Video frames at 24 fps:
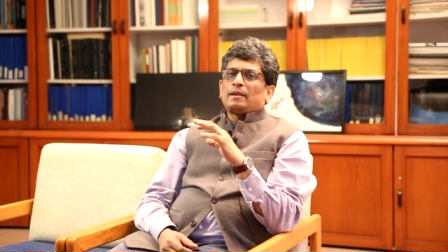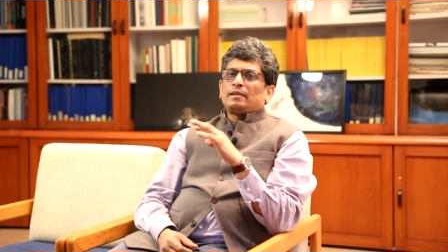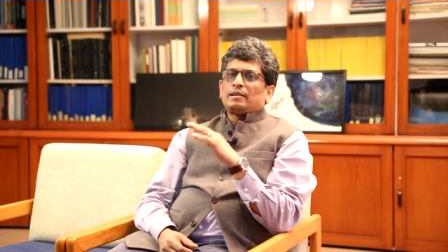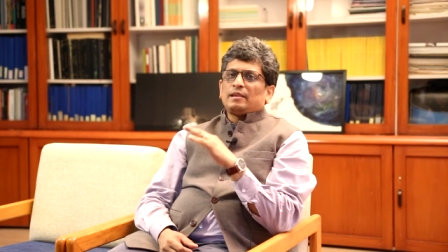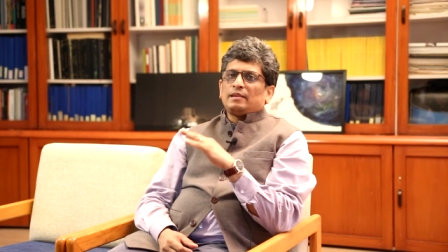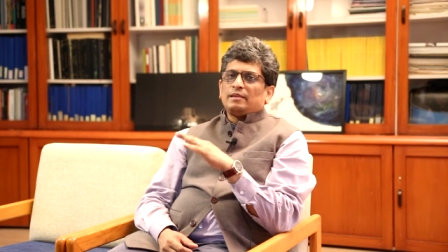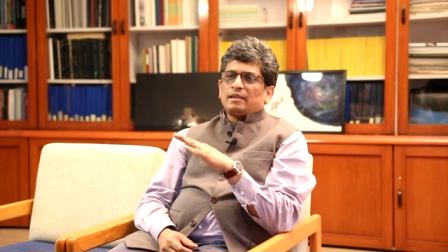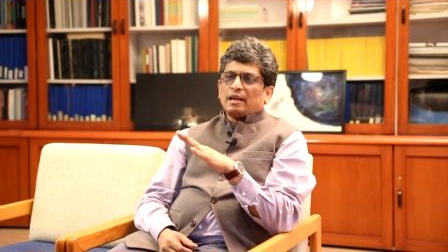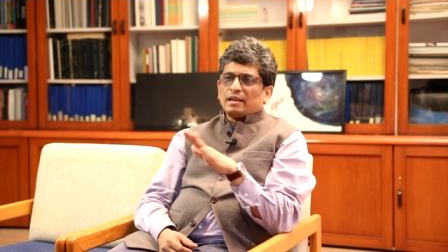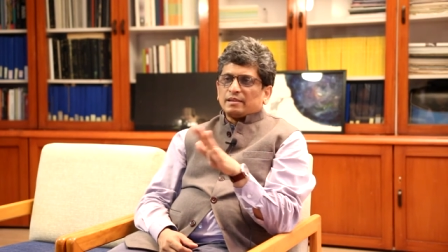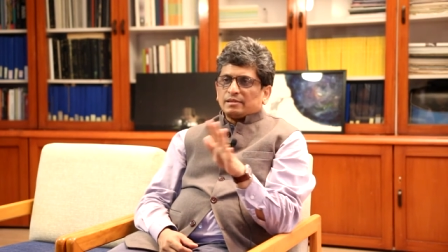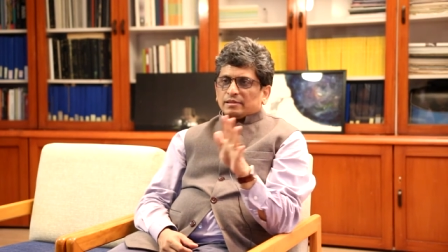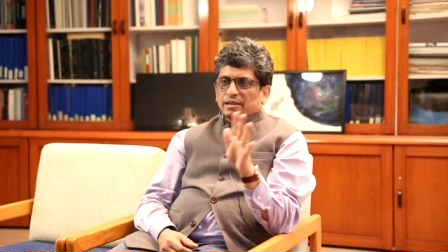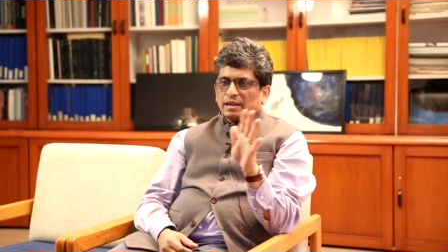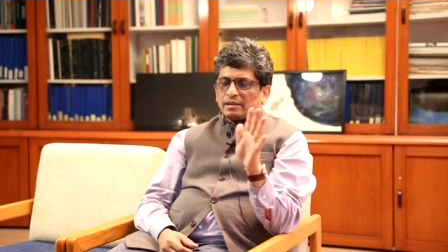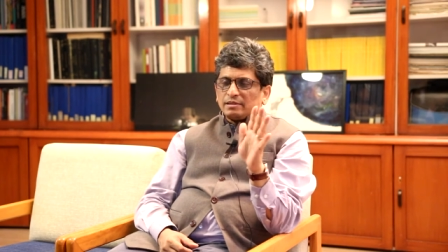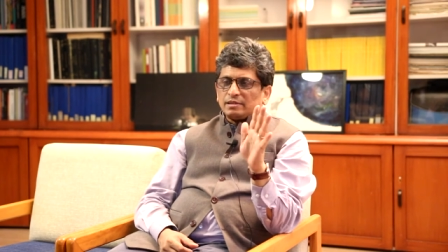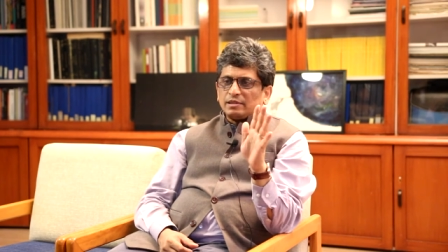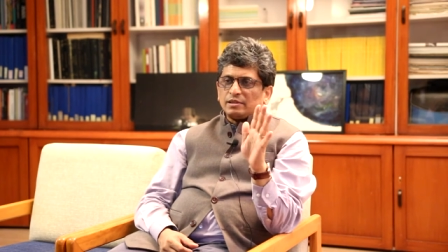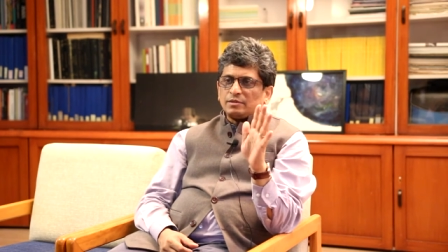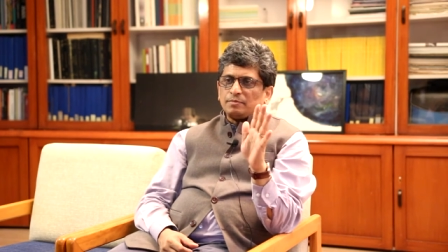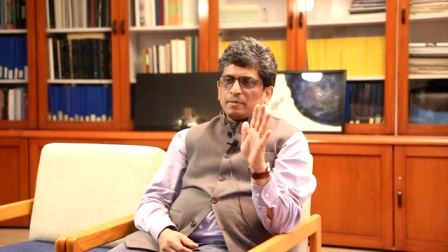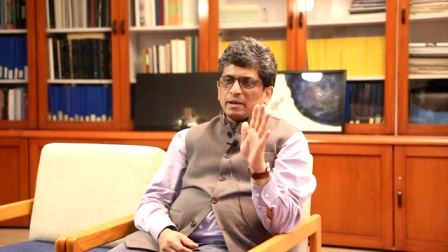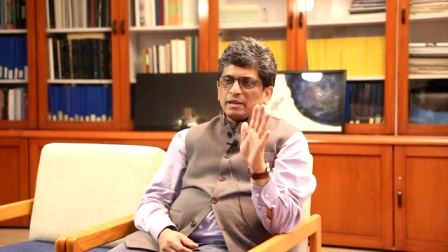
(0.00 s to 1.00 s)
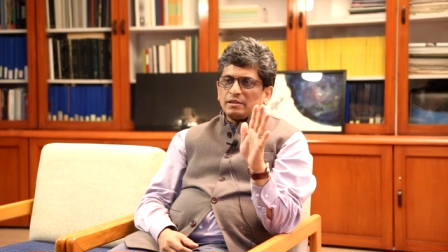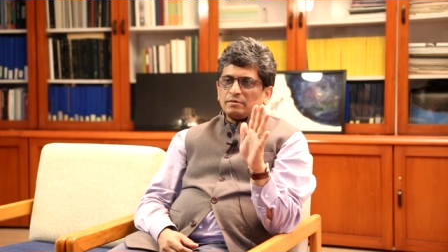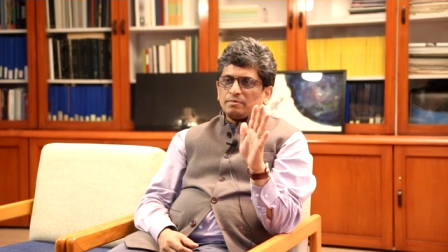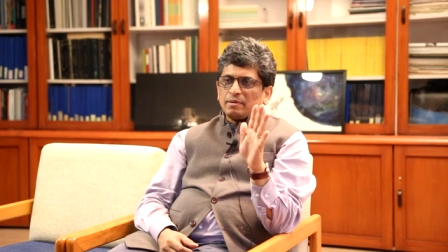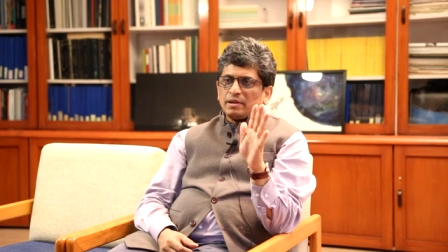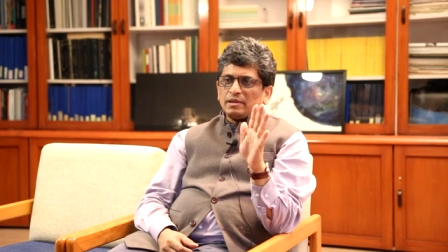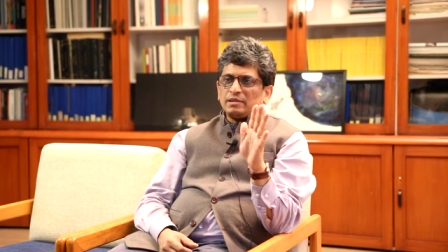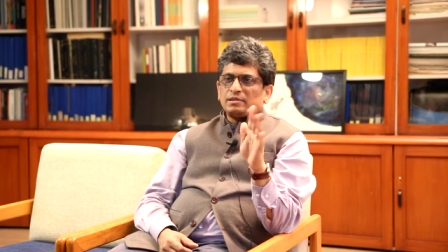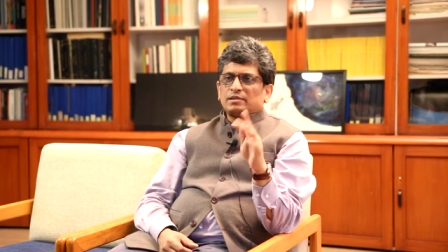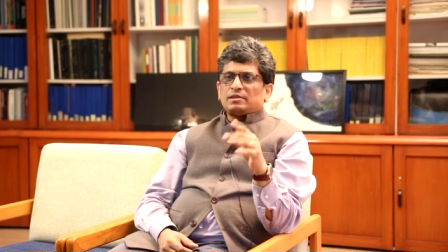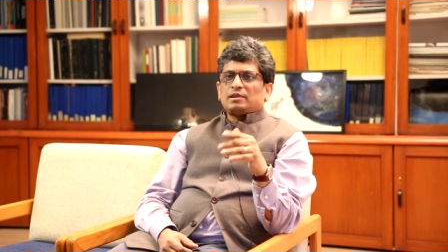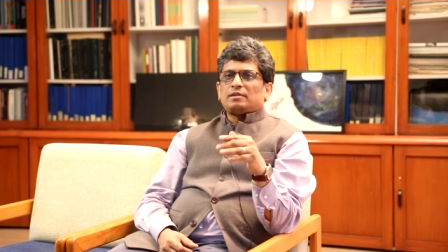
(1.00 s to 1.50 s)
Then that's, that's the
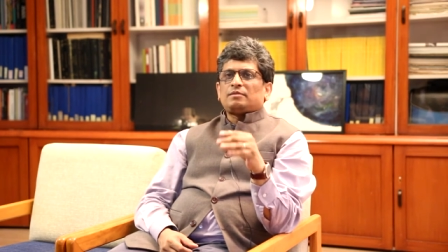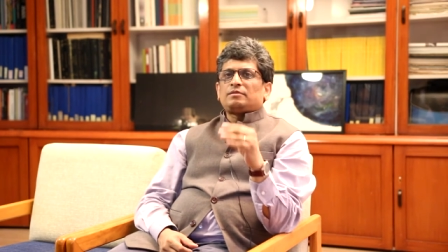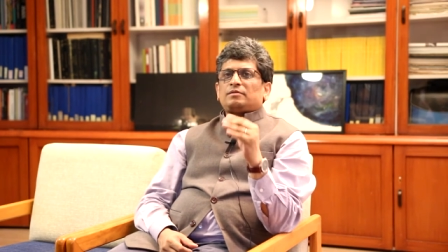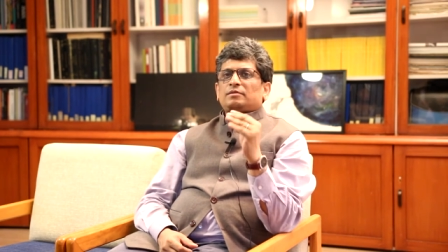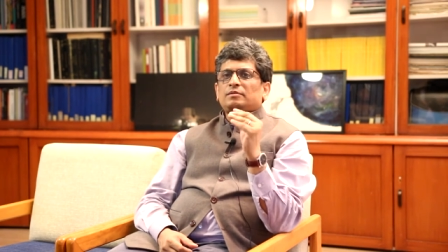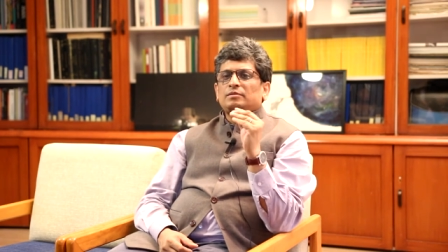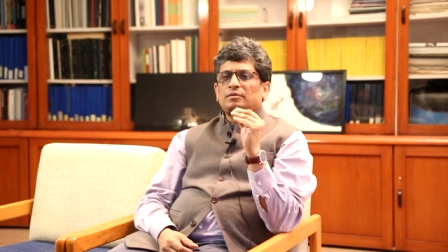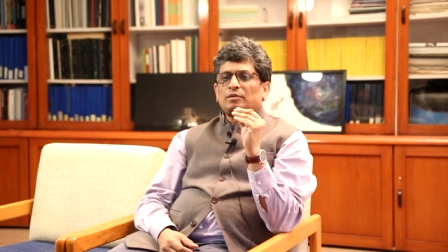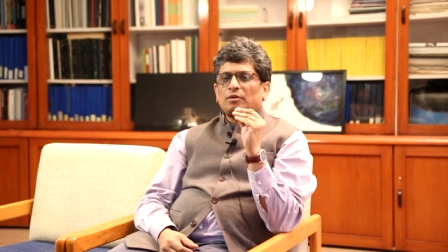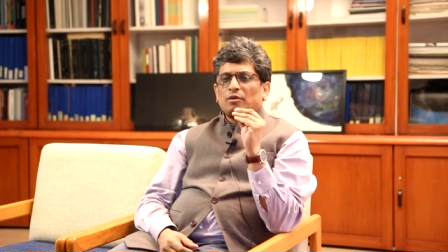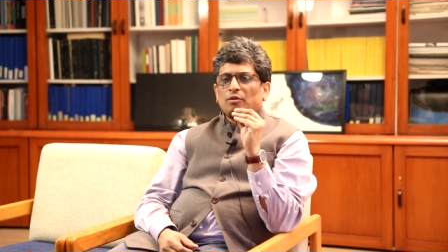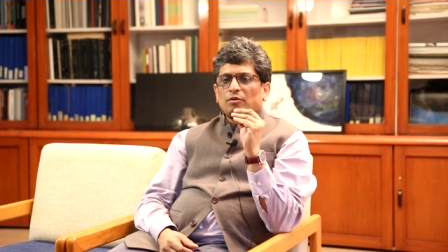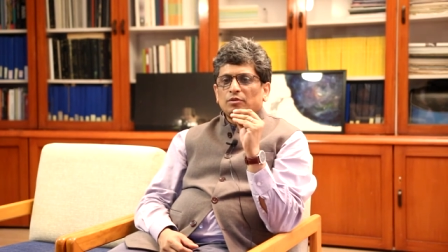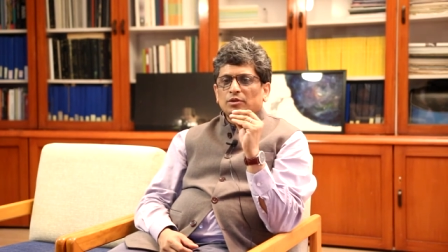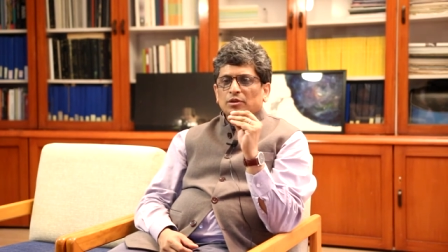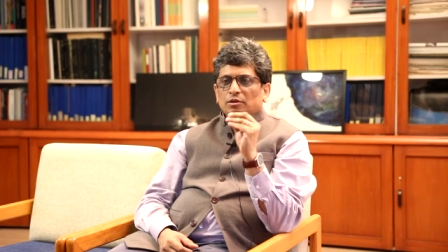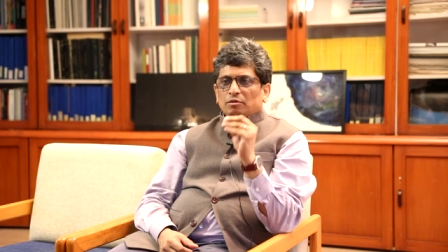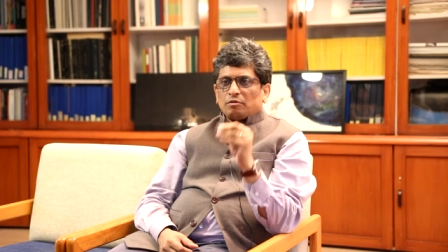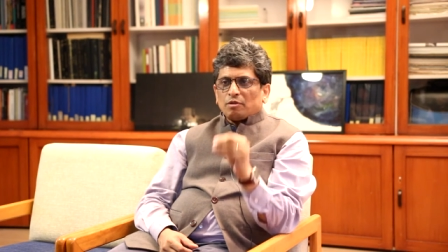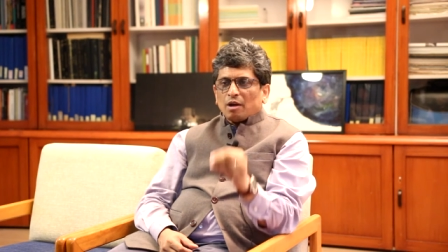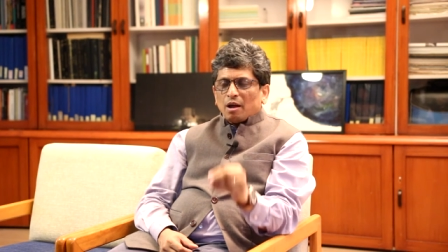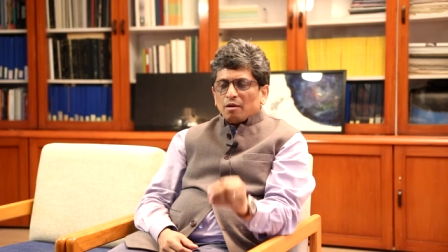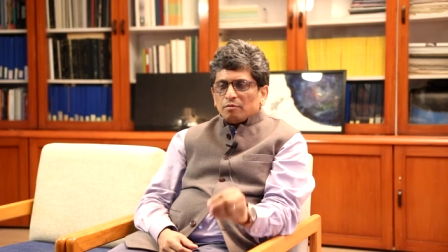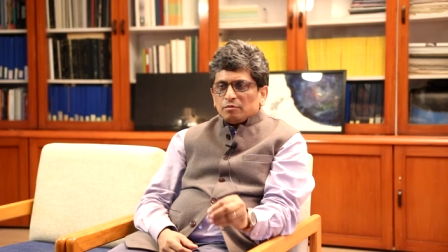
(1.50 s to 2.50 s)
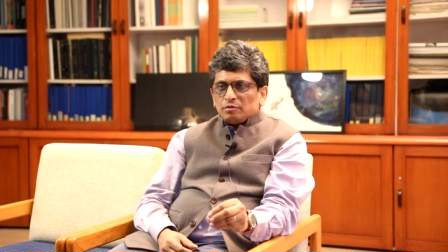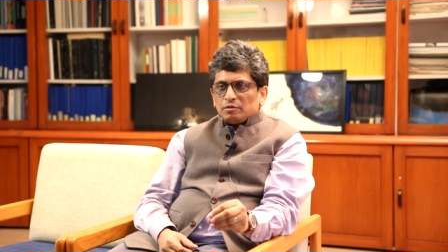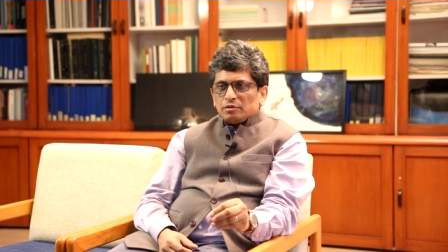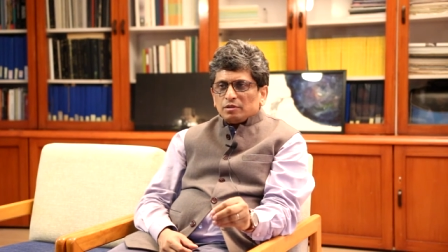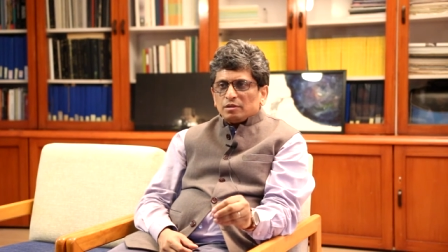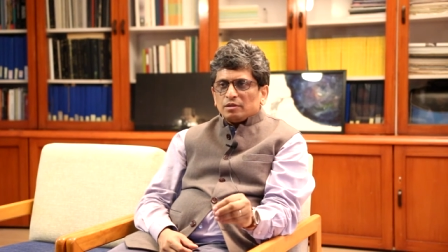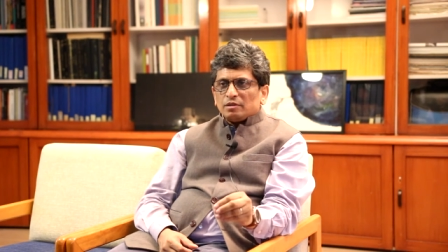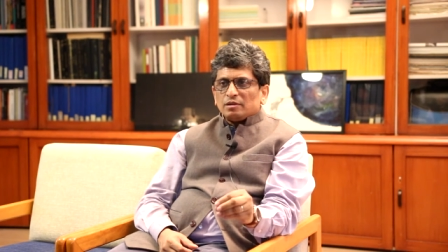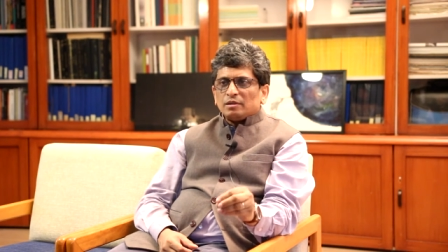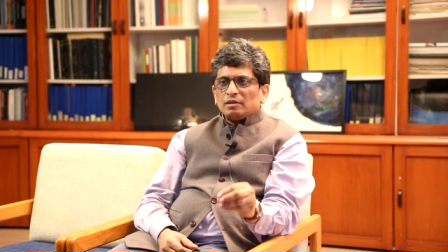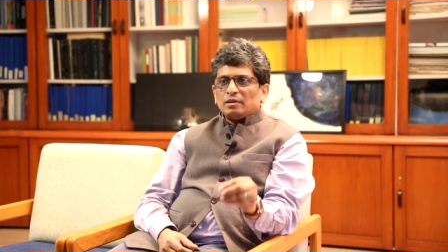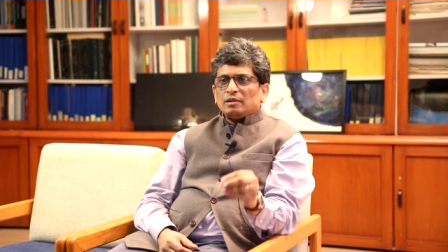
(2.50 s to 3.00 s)
space-based stuff. On the ground,